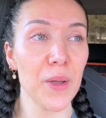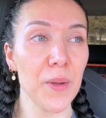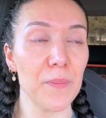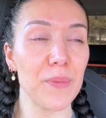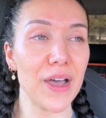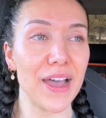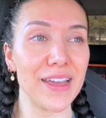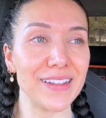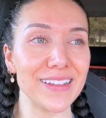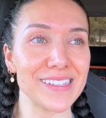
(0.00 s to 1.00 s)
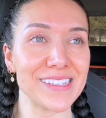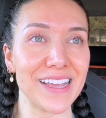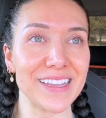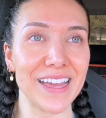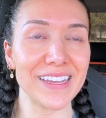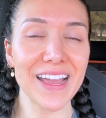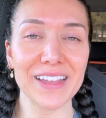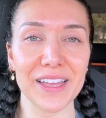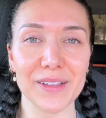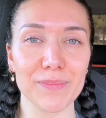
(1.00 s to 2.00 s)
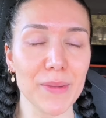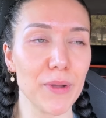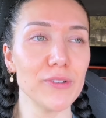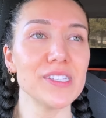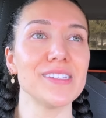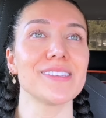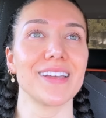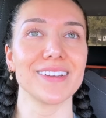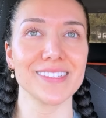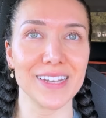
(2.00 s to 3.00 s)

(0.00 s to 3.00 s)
But let's say that, yeah, like, my posing sucks,